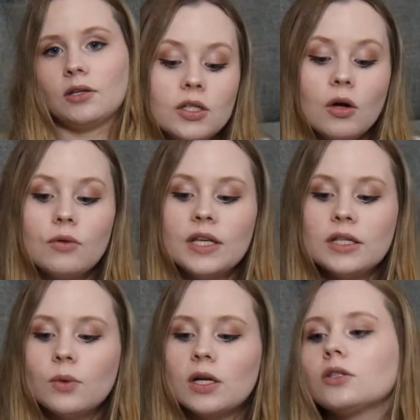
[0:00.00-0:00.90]
So
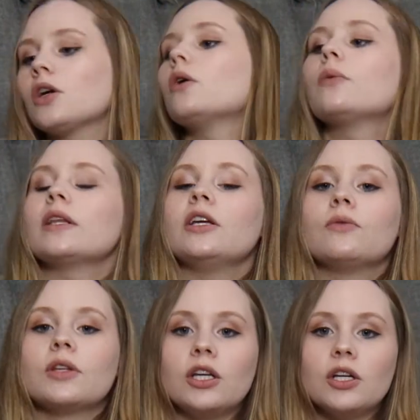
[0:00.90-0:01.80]
these ones are really,
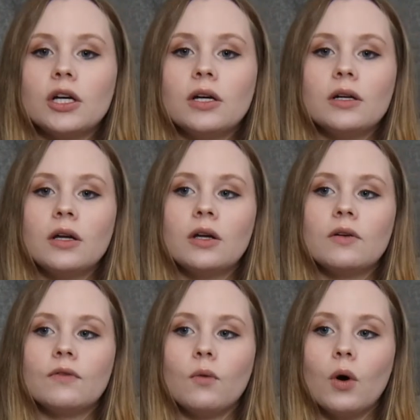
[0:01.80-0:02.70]
really good
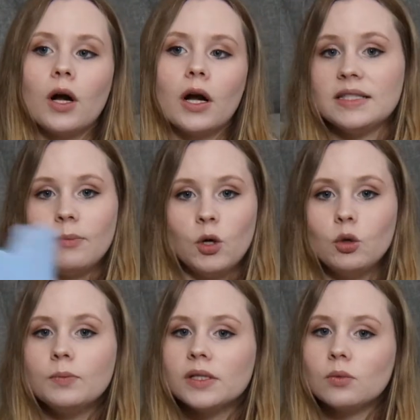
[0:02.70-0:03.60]
for easy
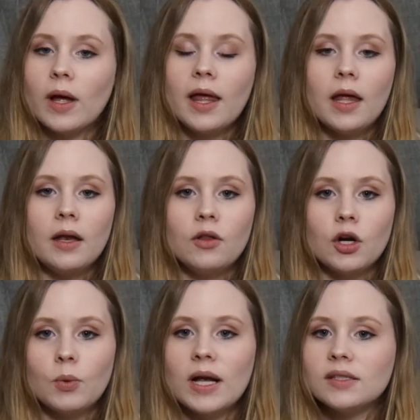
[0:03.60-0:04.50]
poops when
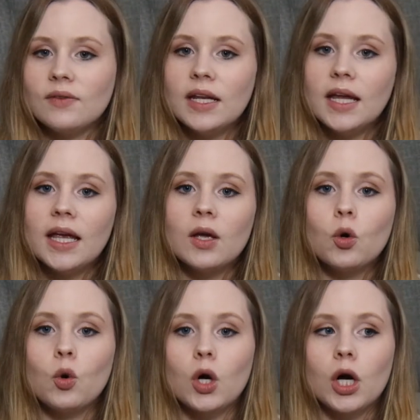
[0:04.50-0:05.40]
they're breastfeeding
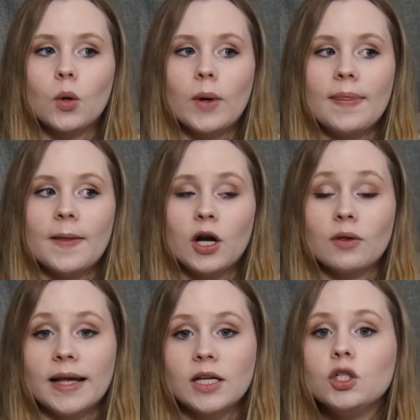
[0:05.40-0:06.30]
or when they're
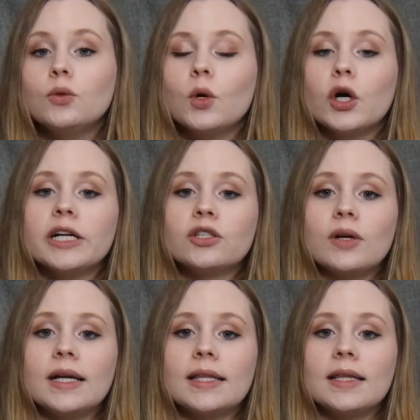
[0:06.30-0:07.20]
like newborns or
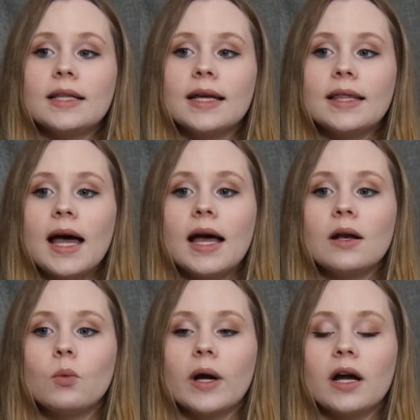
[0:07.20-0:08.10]
anything like that,
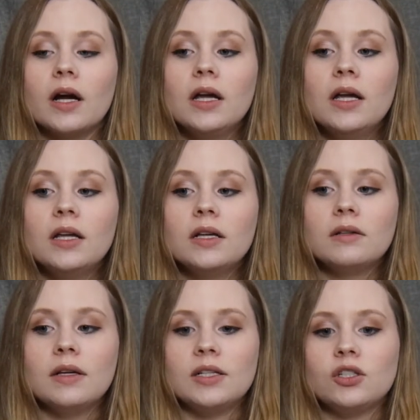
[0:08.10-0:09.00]
where
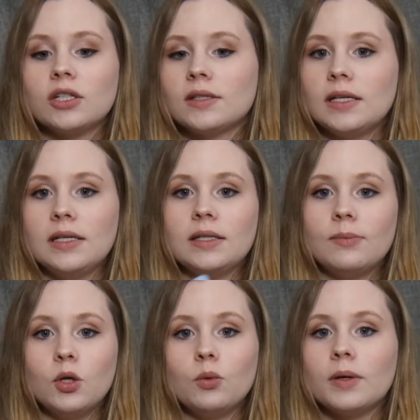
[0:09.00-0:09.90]
it's just easy
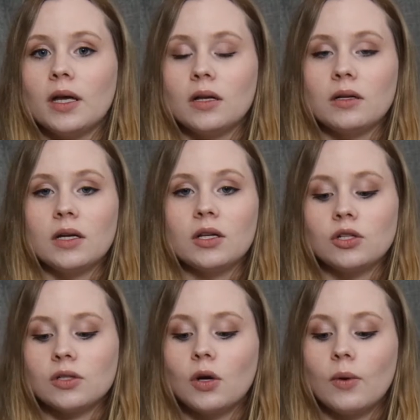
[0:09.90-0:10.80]
poop and it can
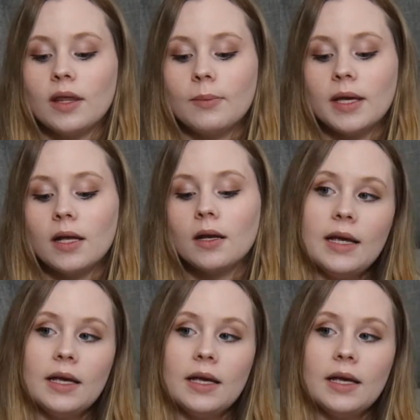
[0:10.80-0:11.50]
just go in the bin.